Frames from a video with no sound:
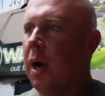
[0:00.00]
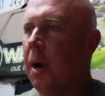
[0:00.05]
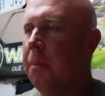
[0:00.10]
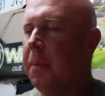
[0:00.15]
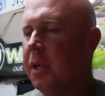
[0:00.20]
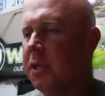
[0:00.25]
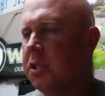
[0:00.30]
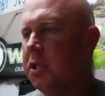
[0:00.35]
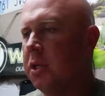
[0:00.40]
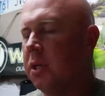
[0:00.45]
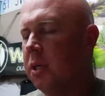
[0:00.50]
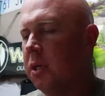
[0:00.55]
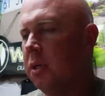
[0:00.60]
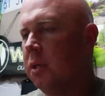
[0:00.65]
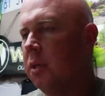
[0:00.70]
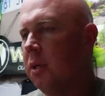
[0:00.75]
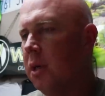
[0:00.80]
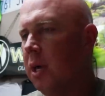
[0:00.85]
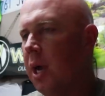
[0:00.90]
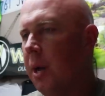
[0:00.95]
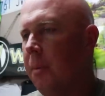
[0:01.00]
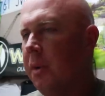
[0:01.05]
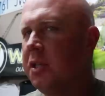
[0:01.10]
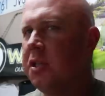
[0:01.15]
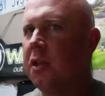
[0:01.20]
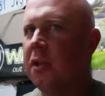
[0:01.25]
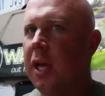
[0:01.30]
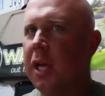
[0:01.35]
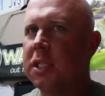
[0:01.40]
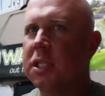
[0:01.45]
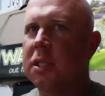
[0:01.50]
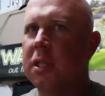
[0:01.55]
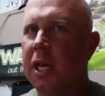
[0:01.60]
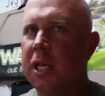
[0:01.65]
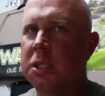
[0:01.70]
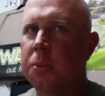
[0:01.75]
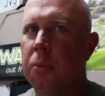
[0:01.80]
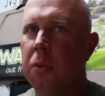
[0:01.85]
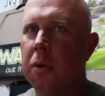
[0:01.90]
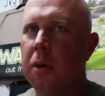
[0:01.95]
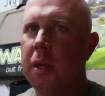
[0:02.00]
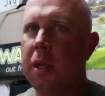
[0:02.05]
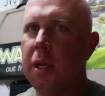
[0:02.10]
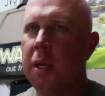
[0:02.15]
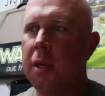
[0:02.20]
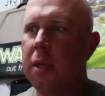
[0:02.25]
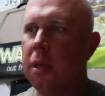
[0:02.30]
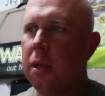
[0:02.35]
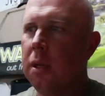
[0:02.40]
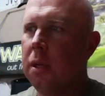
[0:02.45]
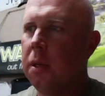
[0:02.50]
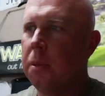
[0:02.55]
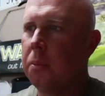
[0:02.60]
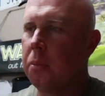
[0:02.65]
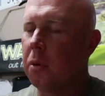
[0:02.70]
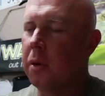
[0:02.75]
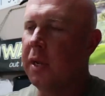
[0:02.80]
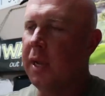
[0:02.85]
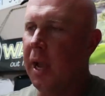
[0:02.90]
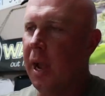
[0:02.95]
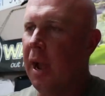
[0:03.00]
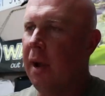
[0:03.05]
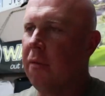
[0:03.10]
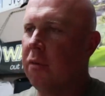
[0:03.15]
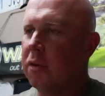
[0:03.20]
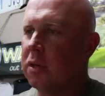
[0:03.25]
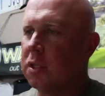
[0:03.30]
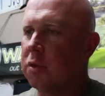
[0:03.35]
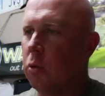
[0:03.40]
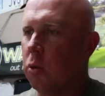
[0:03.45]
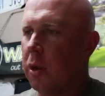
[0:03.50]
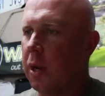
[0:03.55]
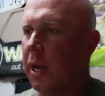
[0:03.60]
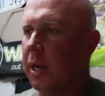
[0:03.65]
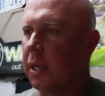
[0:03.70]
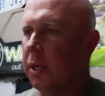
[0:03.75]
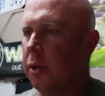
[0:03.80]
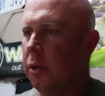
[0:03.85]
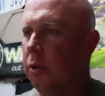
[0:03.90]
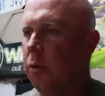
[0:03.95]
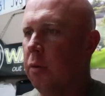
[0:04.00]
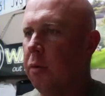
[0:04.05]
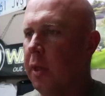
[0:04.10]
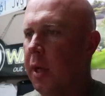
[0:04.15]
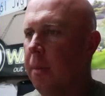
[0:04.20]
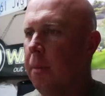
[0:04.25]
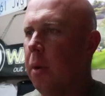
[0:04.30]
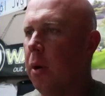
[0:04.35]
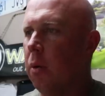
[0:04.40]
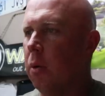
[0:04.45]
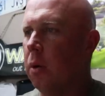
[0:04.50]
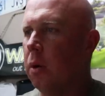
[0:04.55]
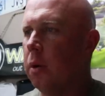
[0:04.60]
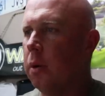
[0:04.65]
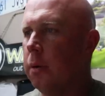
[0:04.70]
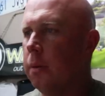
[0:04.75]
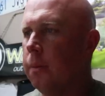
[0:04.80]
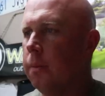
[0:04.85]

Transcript: I bet you that's pretty average what I can do with that mower.